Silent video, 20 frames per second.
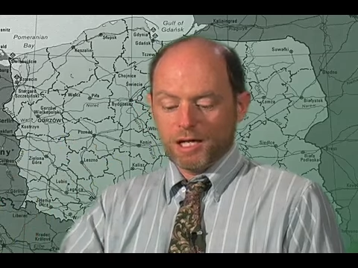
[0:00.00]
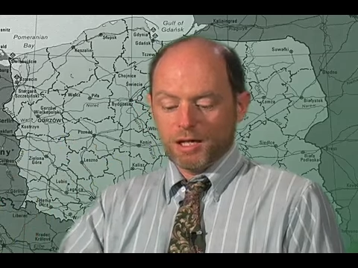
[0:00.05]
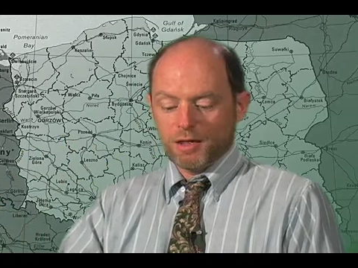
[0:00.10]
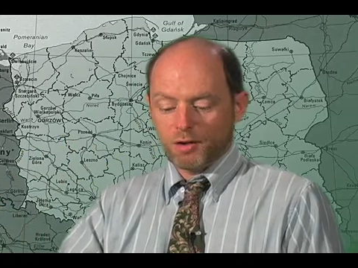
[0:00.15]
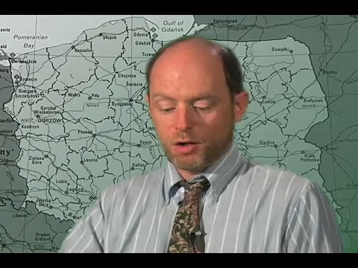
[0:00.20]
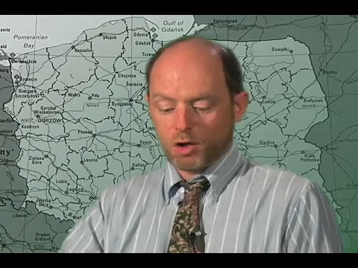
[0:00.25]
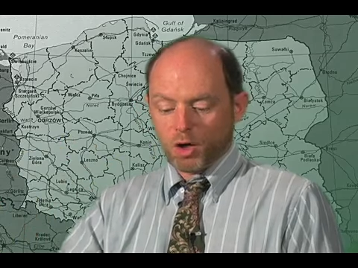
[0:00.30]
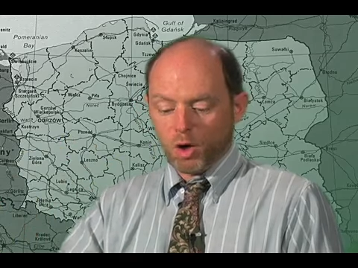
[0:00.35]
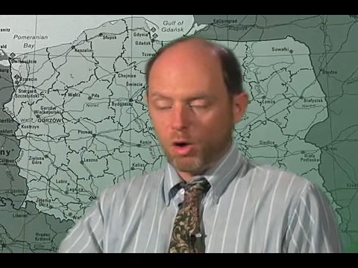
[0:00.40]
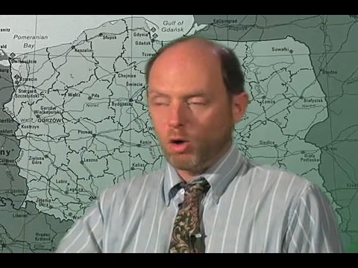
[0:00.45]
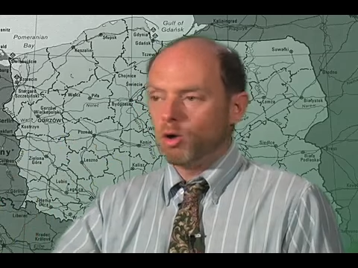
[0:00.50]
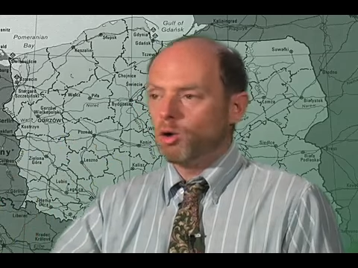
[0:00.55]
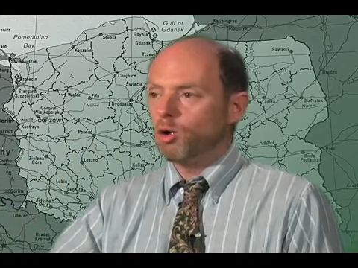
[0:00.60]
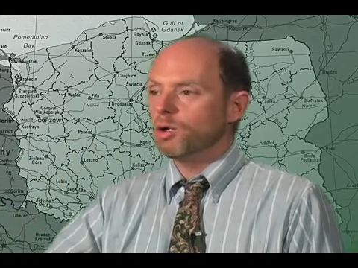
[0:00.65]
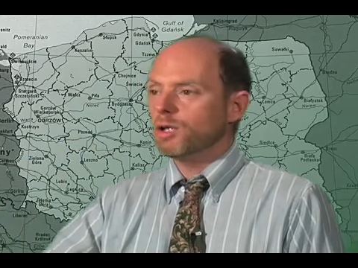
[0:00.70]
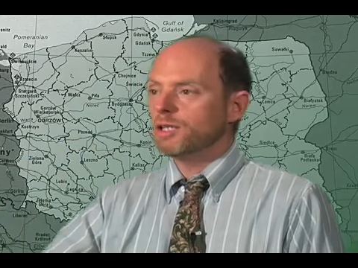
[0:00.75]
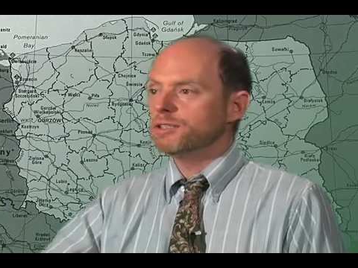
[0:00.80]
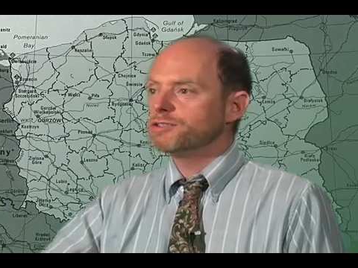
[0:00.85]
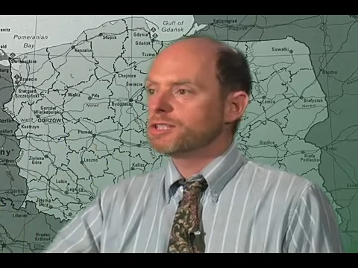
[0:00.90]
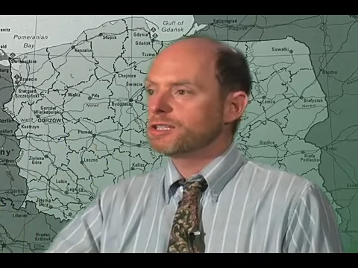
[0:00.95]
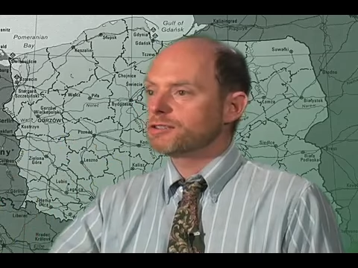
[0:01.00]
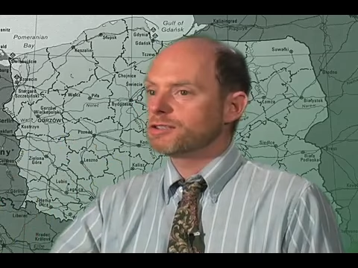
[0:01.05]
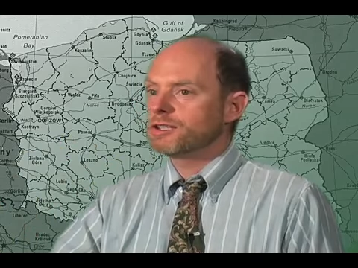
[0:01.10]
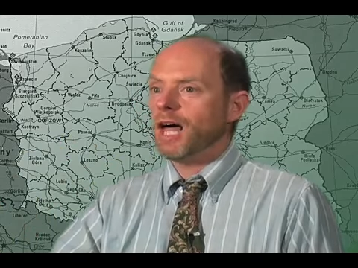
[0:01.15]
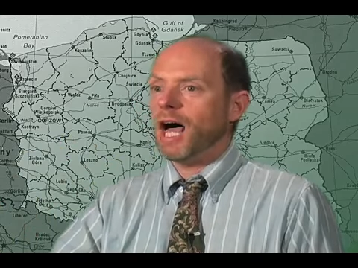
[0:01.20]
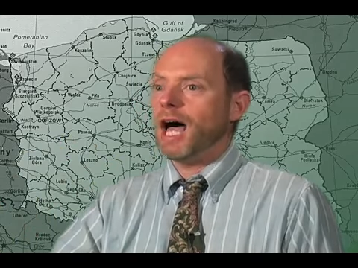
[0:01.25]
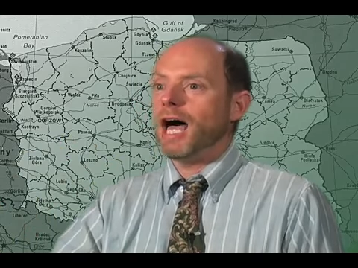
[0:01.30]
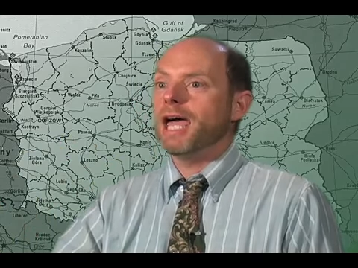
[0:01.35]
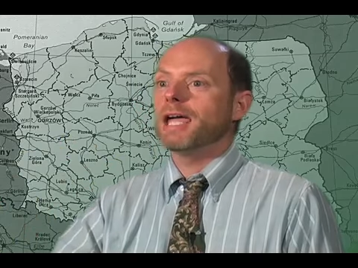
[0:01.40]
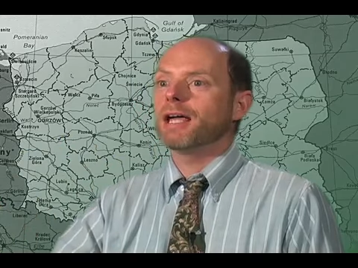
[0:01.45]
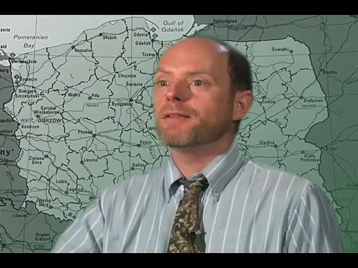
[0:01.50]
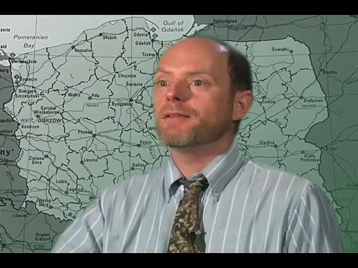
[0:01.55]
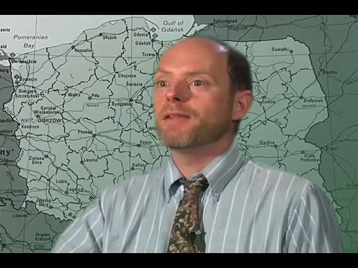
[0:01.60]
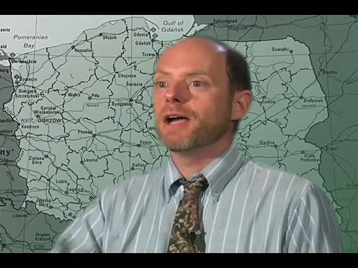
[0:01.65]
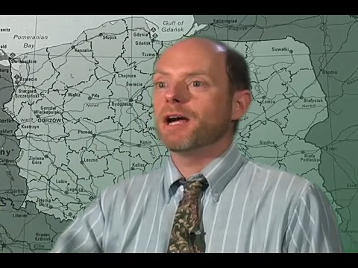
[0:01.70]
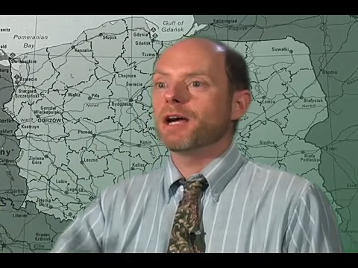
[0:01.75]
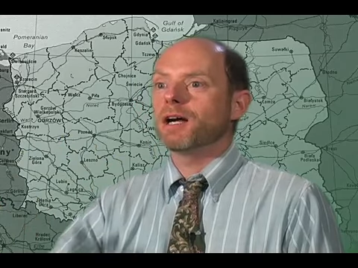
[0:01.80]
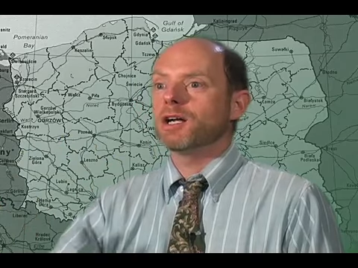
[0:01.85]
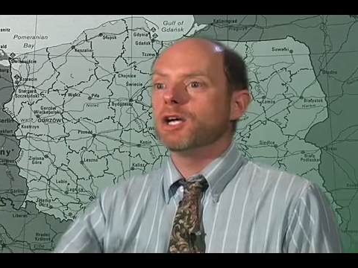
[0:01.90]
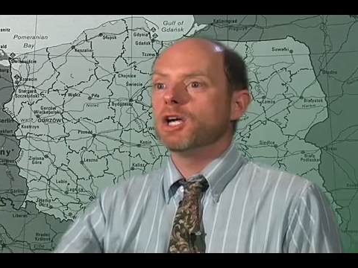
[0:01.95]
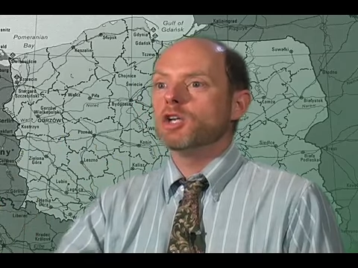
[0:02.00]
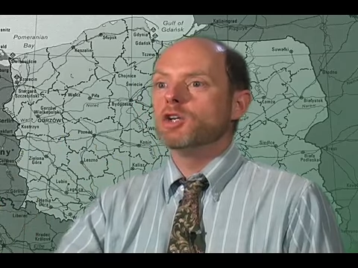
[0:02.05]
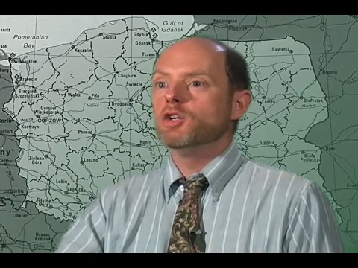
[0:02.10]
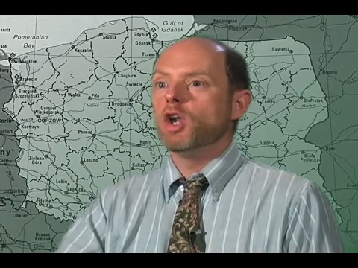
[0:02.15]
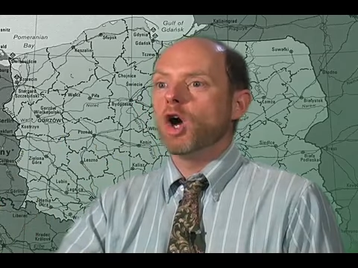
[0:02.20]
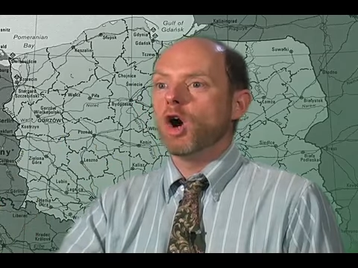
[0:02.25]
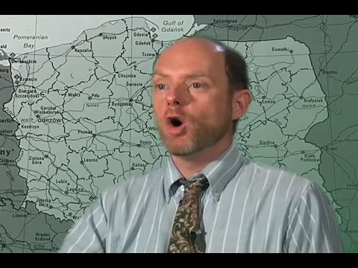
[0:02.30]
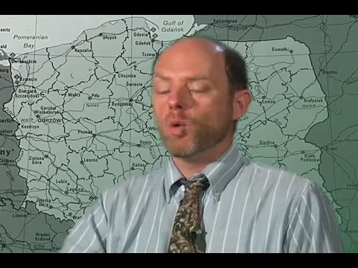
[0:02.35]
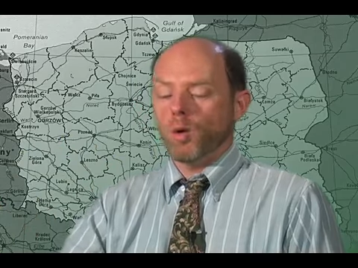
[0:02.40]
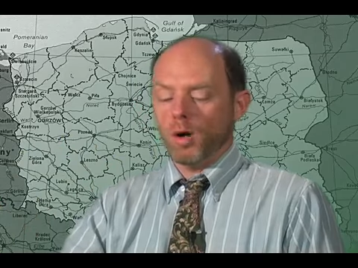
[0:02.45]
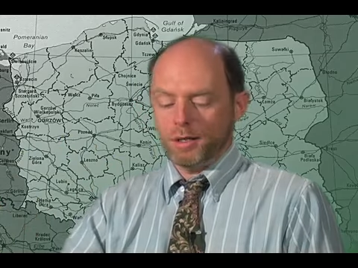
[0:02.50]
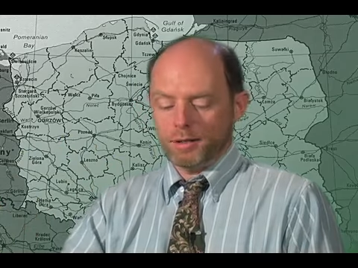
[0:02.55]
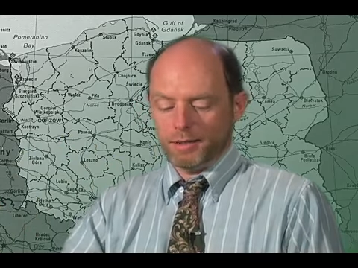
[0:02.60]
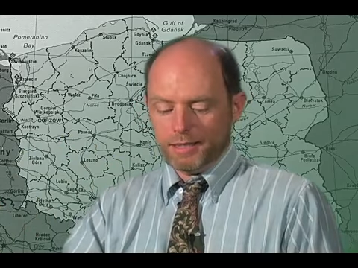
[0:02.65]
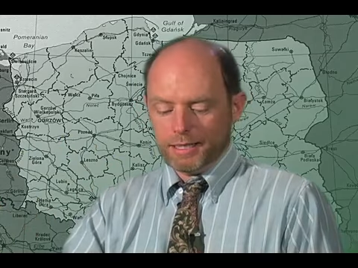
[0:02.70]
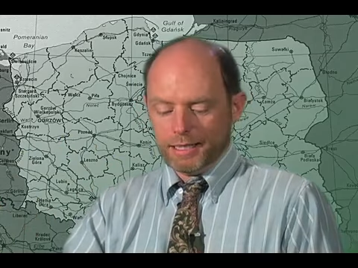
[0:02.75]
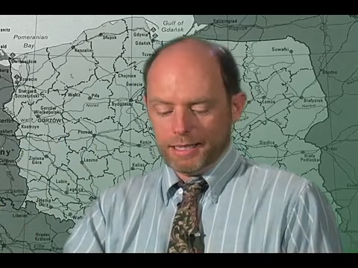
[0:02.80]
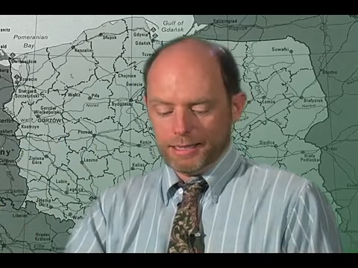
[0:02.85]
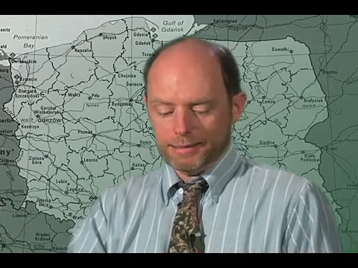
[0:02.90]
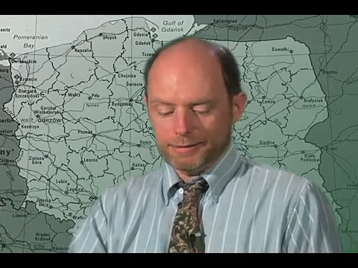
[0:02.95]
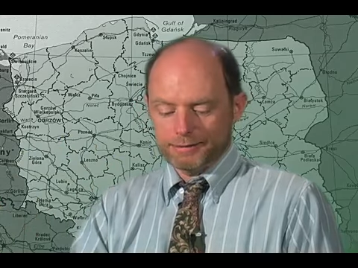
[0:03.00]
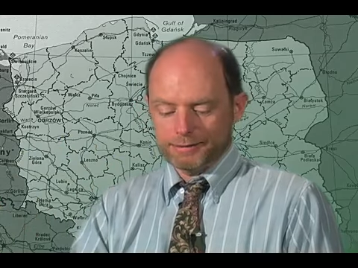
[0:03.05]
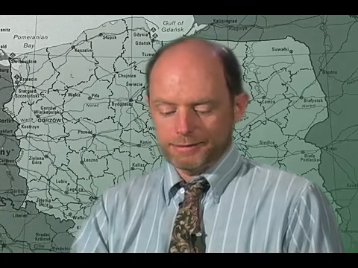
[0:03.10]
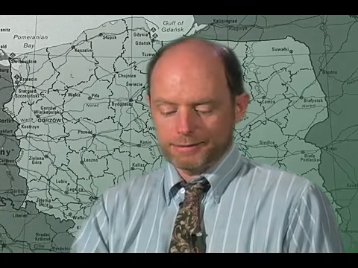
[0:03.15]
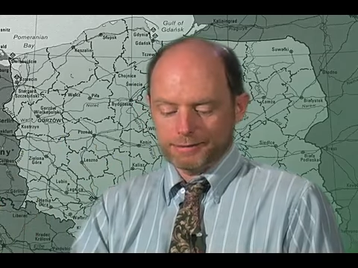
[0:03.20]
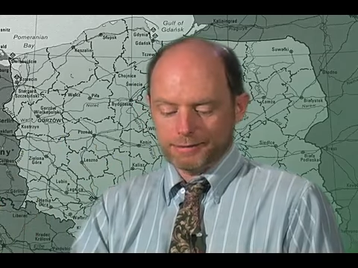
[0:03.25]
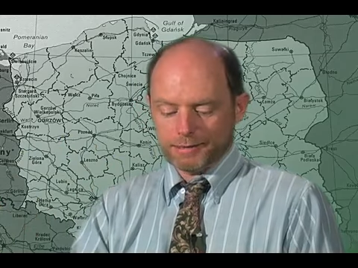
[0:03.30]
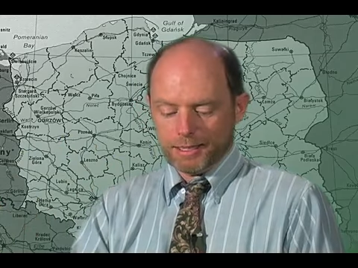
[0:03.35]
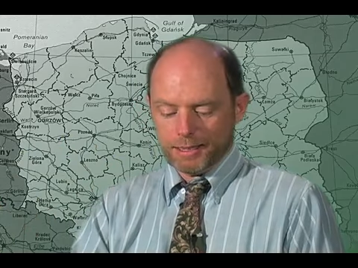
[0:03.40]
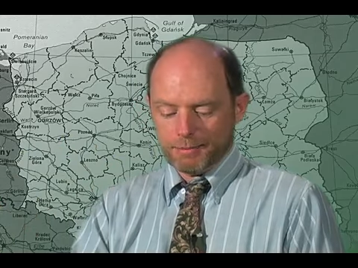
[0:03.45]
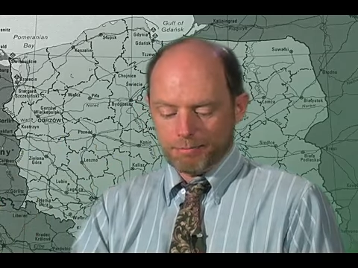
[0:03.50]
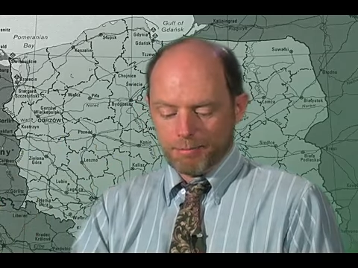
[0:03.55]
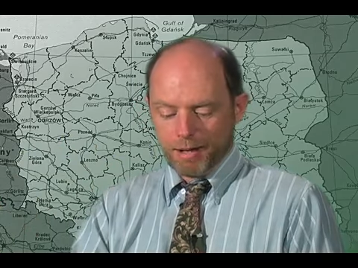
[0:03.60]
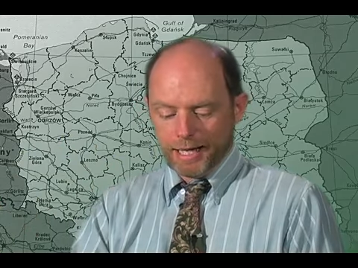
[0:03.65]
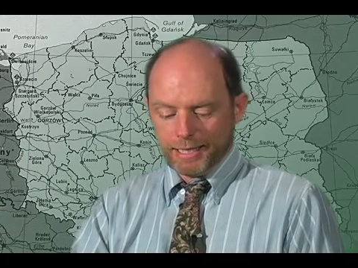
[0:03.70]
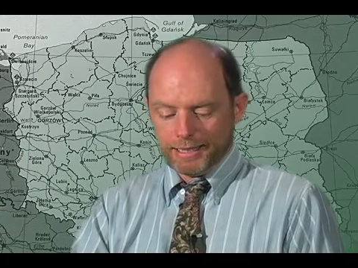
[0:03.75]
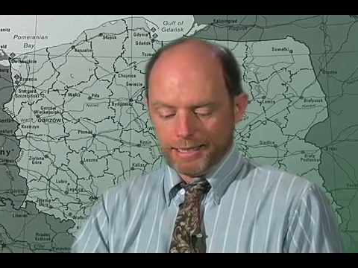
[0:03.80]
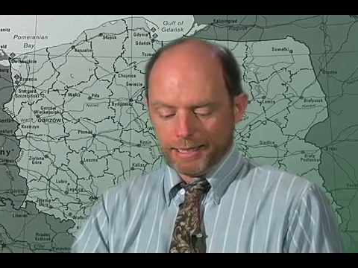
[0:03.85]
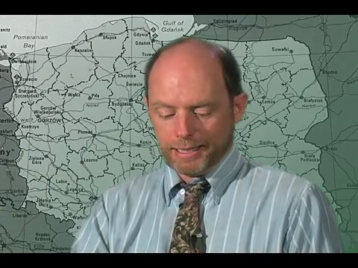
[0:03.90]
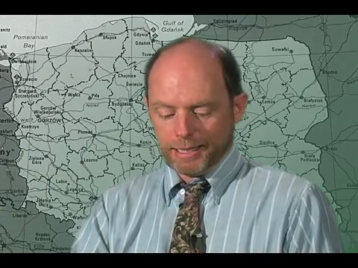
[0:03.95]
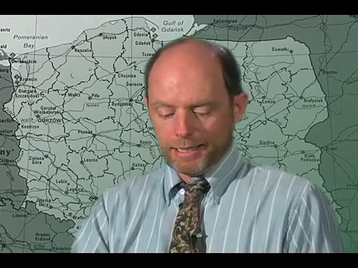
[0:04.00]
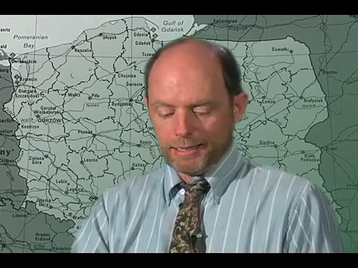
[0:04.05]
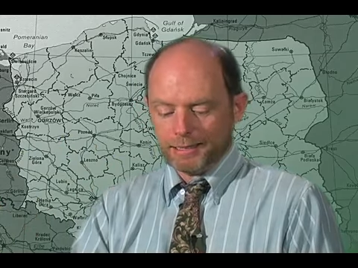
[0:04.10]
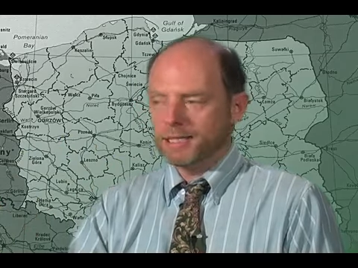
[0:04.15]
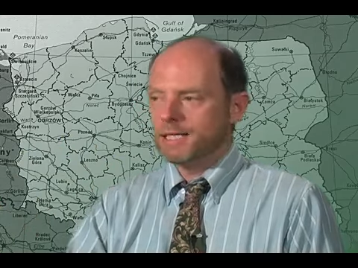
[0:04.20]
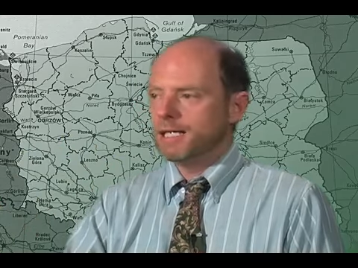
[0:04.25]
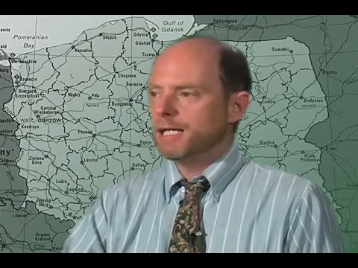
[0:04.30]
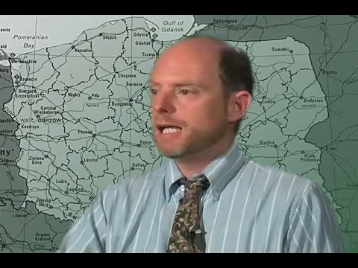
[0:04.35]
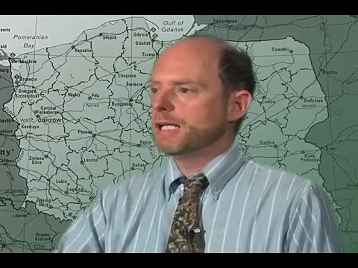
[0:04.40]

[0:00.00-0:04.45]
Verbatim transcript: The coal is just lying there; no one is uh, mining it.